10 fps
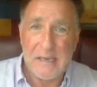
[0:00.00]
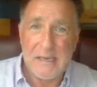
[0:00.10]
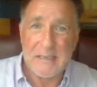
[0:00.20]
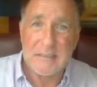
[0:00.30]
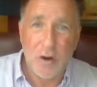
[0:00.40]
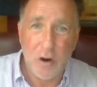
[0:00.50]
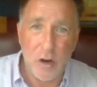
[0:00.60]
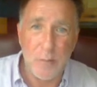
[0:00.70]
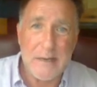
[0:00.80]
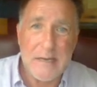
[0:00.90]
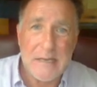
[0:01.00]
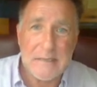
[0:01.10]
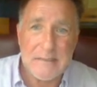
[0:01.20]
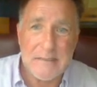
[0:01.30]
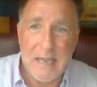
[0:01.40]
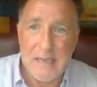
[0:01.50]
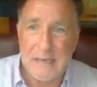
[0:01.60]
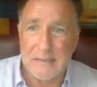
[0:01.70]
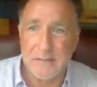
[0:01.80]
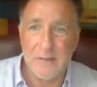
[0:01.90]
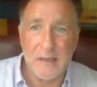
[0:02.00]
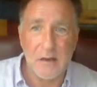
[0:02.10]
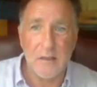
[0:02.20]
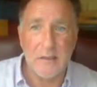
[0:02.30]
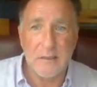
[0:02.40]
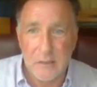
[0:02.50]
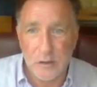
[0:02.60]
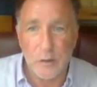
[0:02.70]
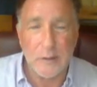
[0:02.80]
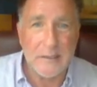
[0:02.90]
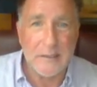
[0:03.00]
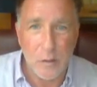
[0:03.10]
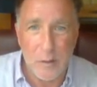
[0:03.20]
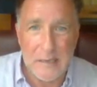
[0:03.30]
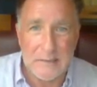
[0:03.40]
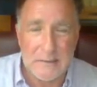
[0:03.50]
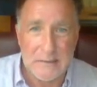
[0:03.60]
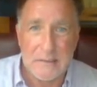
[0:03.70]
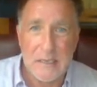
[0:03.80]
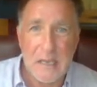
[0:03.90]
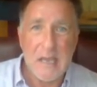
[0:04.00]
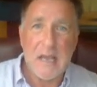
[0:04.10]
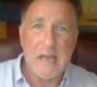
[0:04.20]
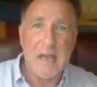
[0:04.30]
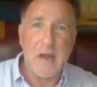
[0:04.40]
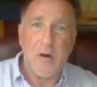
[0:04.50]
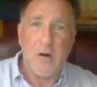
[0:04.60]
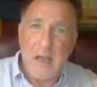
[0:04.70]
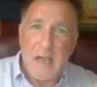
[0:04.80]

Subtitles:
it's carbon negative. They call it the green oasis. Now,